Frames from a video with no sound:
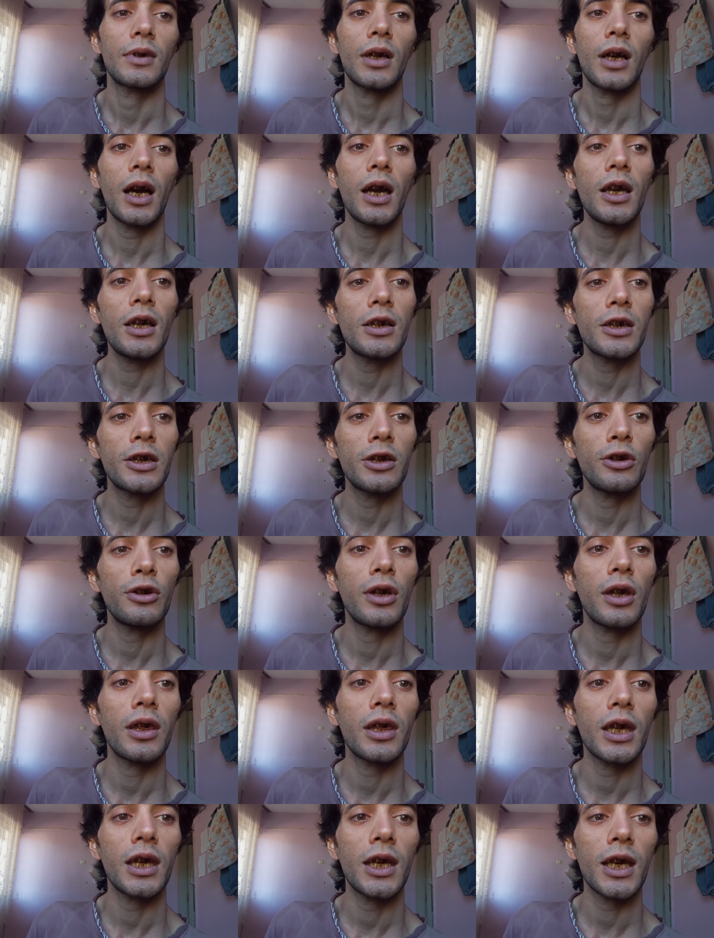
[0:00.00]
I'll see you in
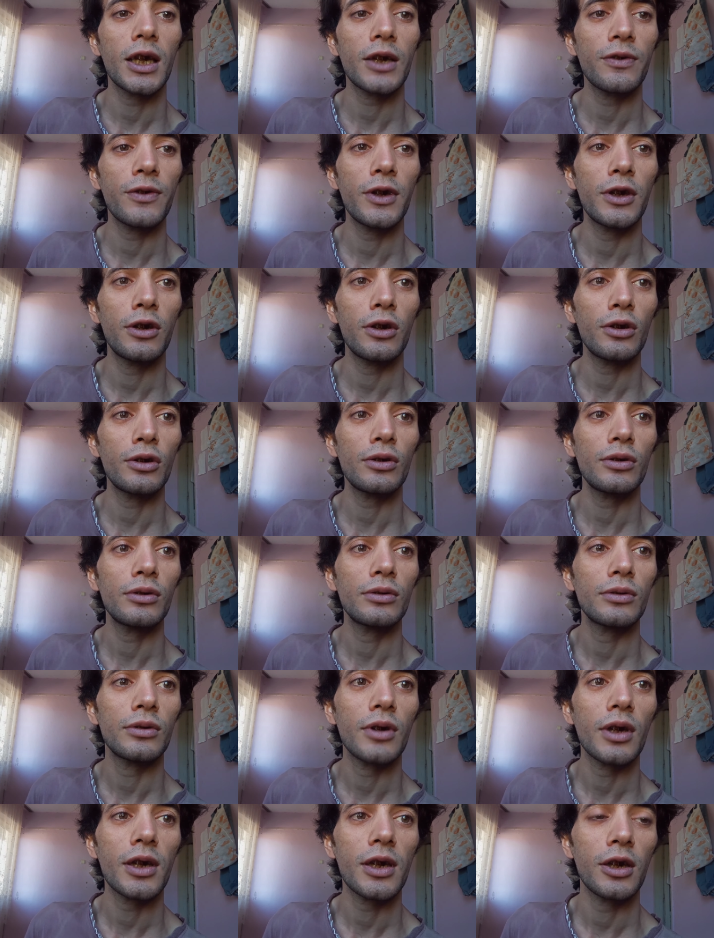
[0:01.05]
the next video.
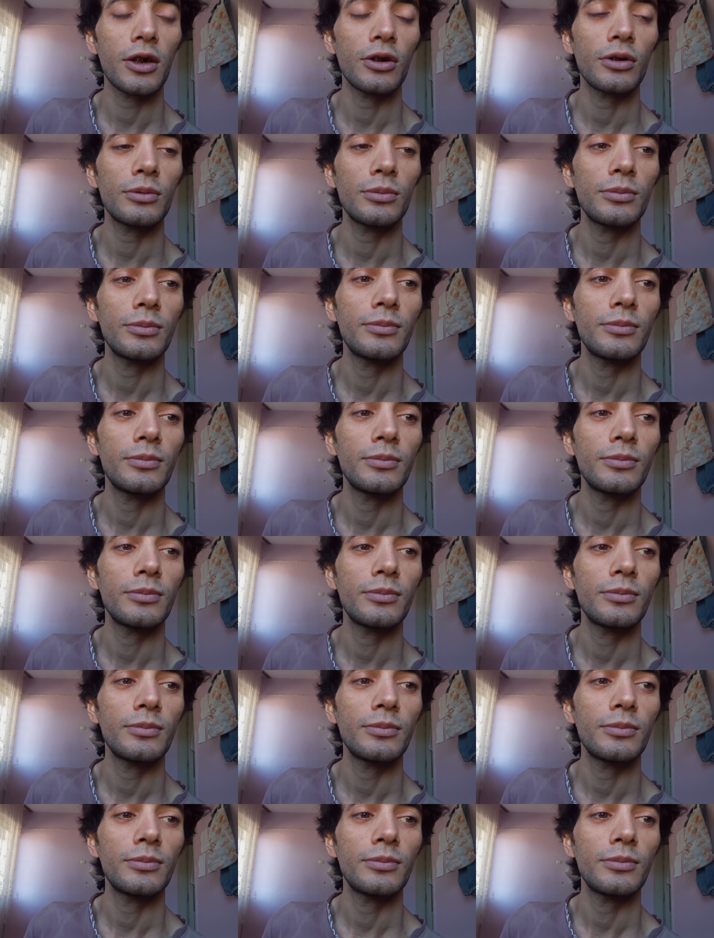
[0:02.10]
See you.